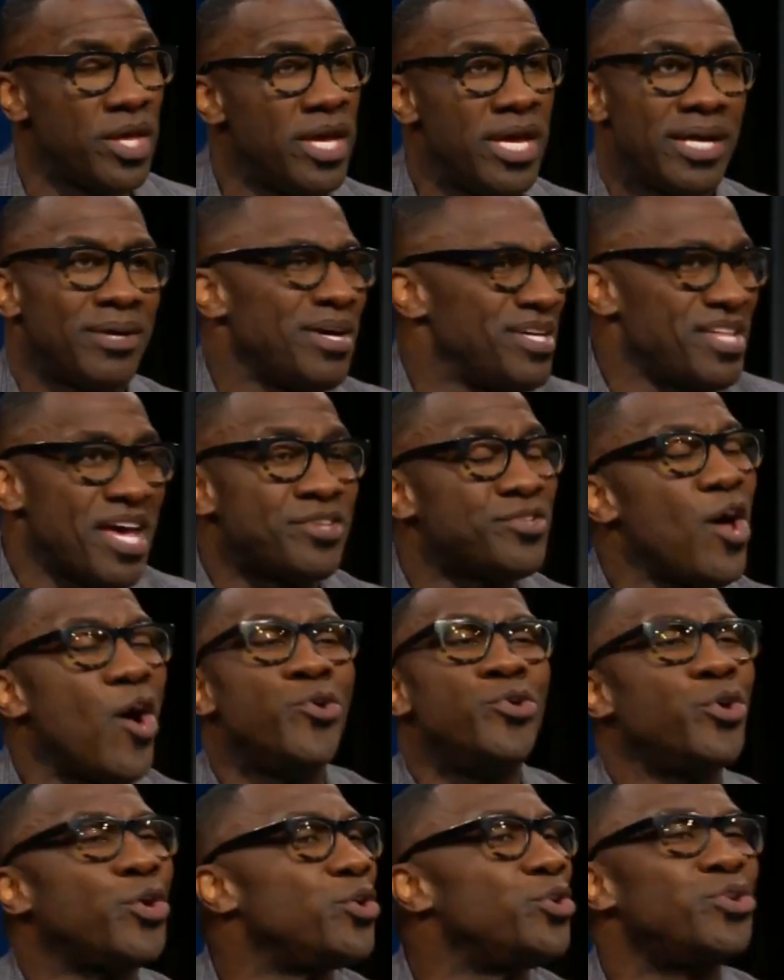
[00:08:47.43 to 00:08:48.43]
Because that's all
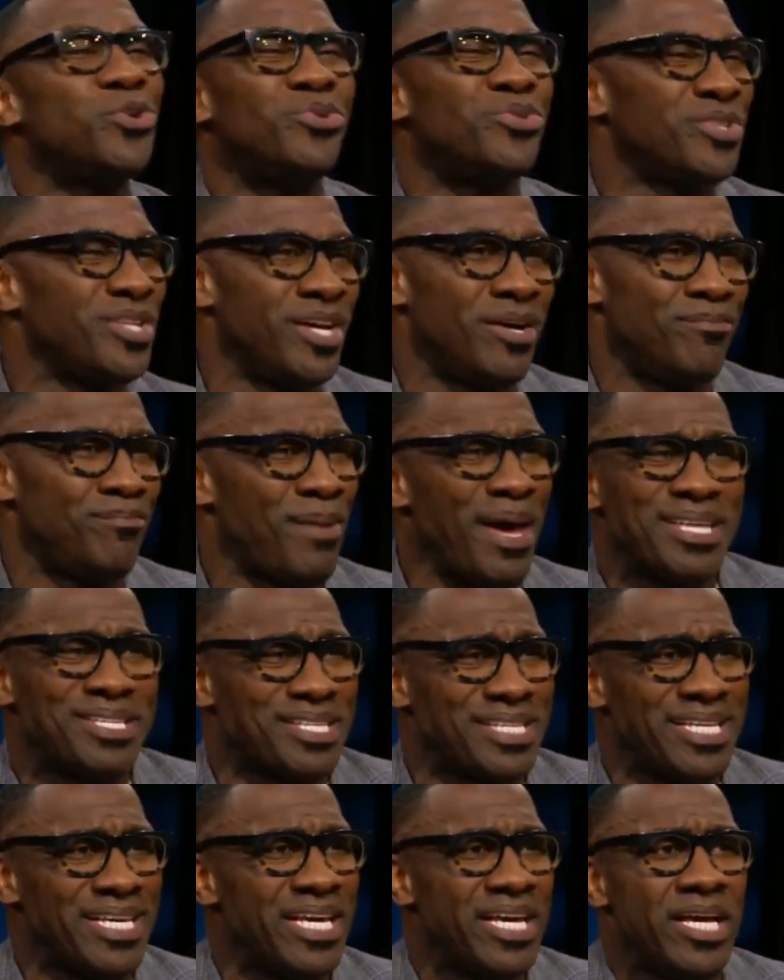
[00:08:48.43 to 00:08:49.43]
you can do, Skip.
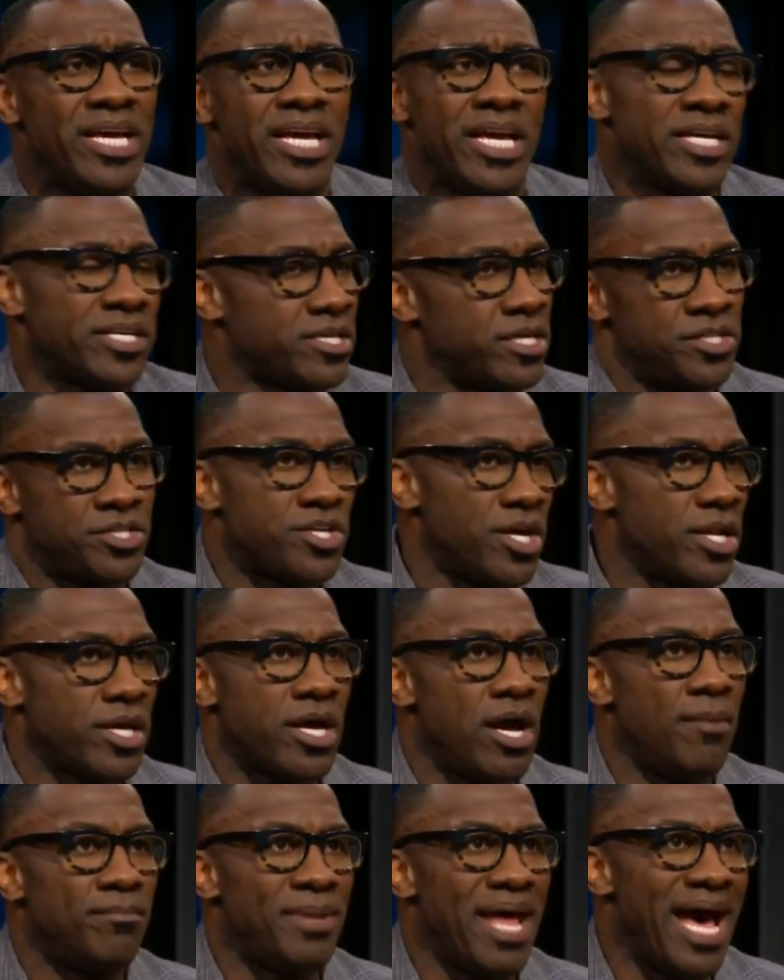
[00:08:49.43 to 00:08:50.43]
Basically, it's going to
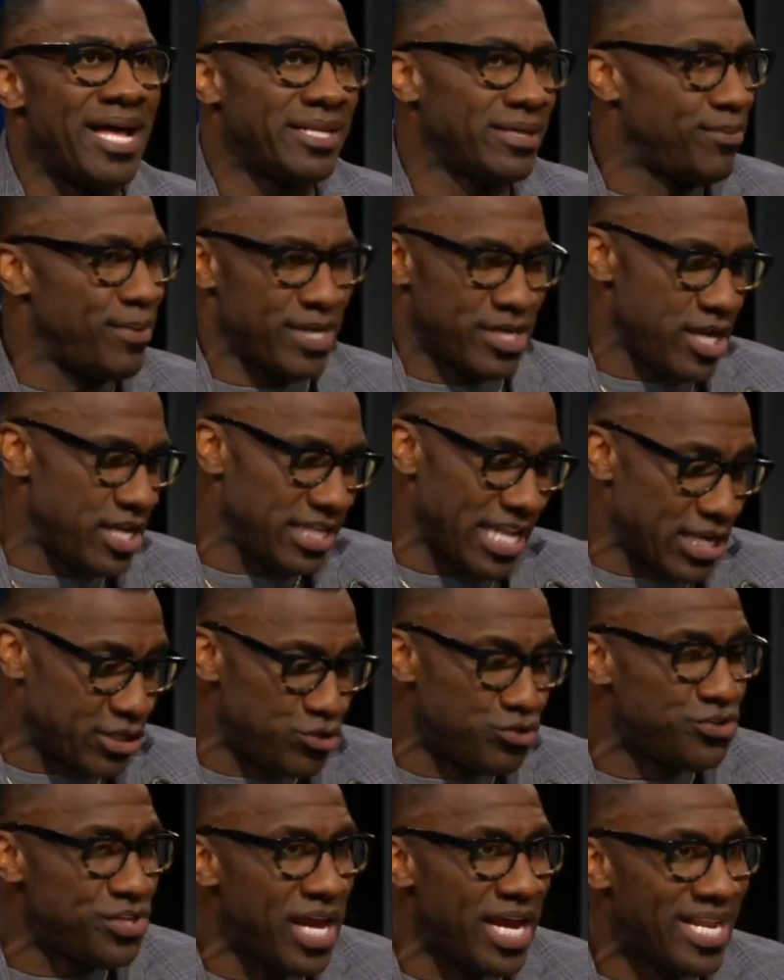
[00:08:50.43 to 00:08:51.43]
come down to, because like you
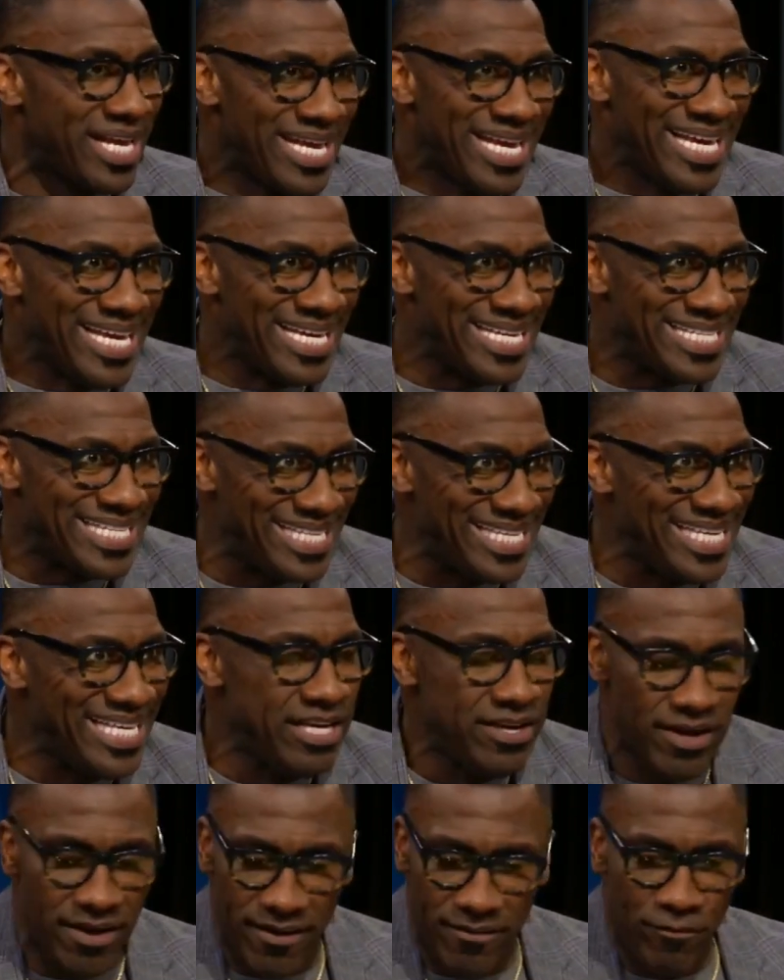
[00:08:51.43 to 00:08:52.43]
said, is he
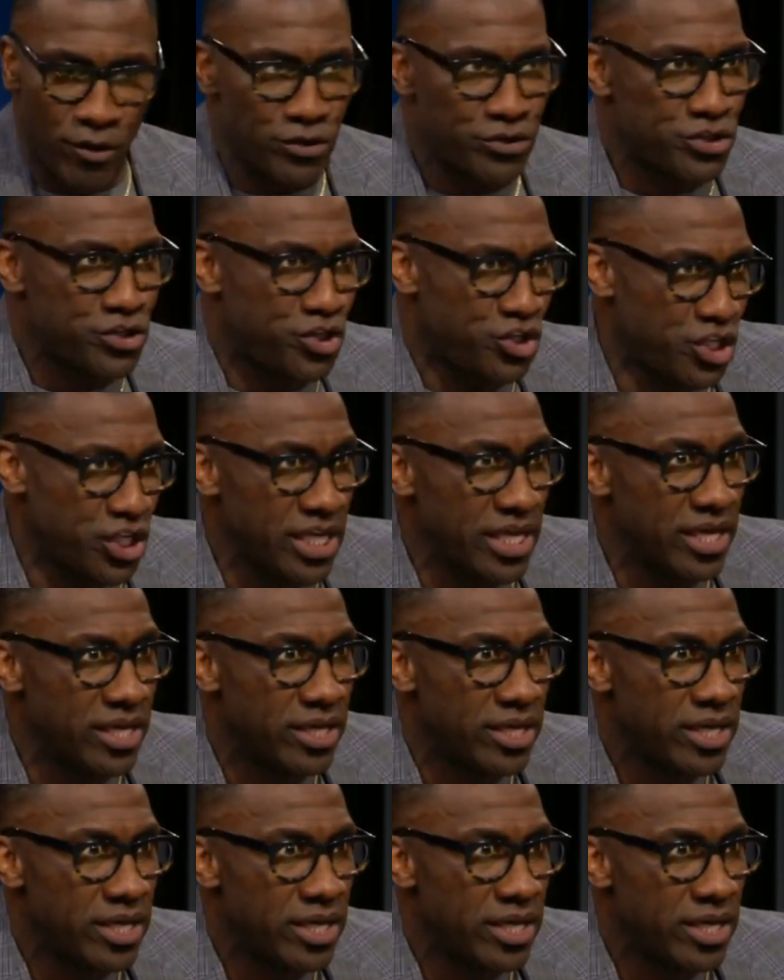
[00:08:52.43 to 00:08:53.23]
versus she.